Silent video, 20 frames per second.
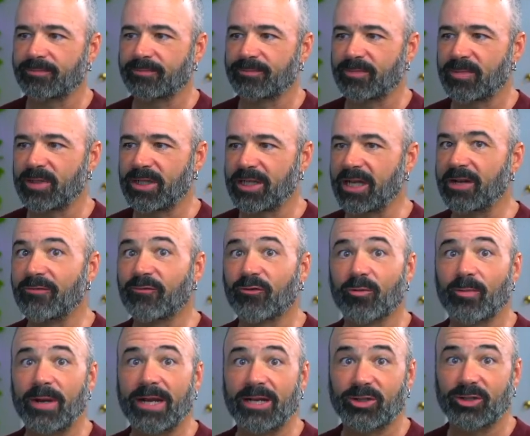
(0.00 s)
the
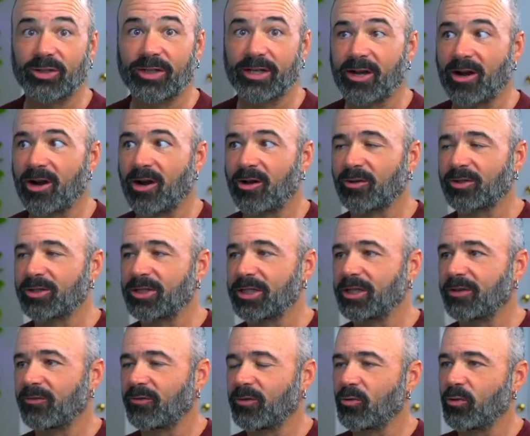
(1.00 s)
information ecology,
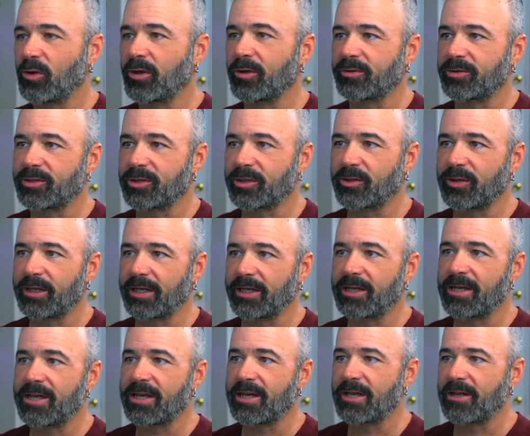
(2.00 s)
if you will, during
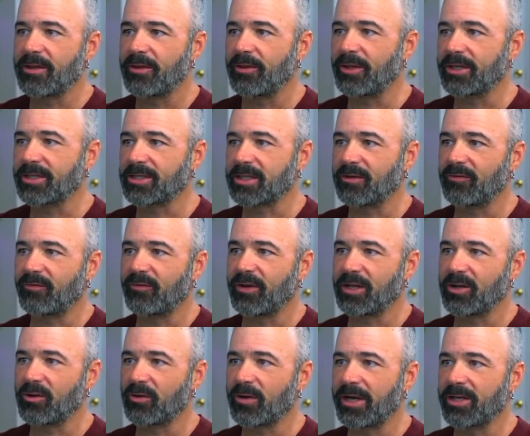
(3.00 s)
this
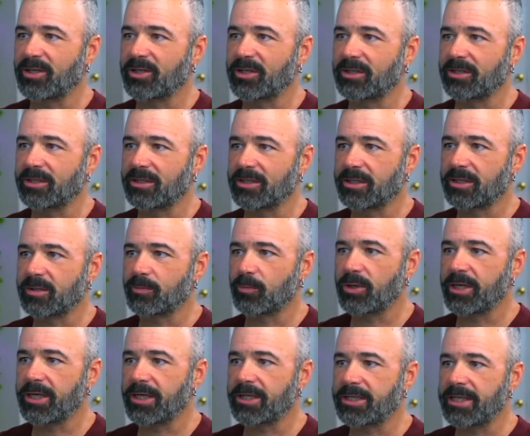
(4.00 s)
configuration, because it's
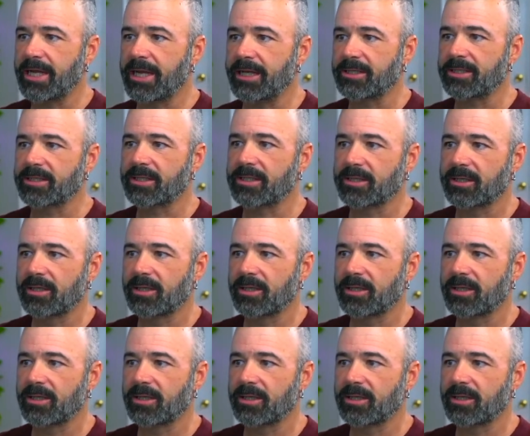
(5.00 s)
pretty intense